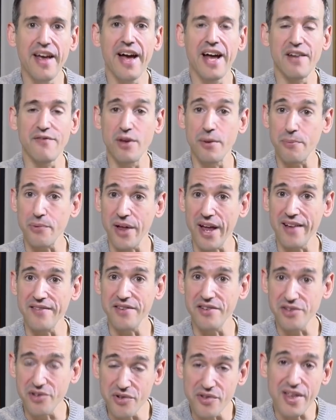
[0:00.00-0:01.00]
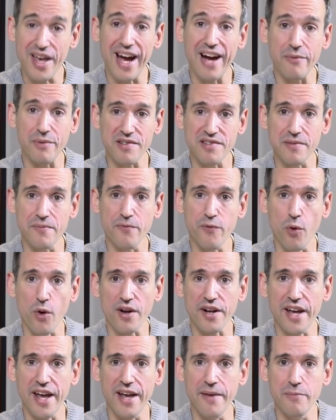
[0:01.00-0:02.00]
And if you plan to do that with some
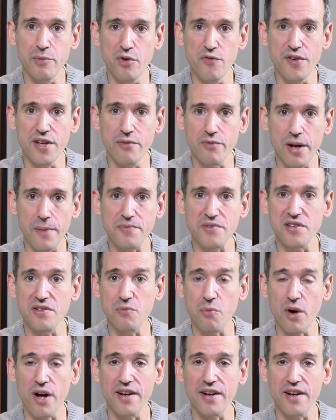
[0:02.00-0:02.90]
4K movie rips and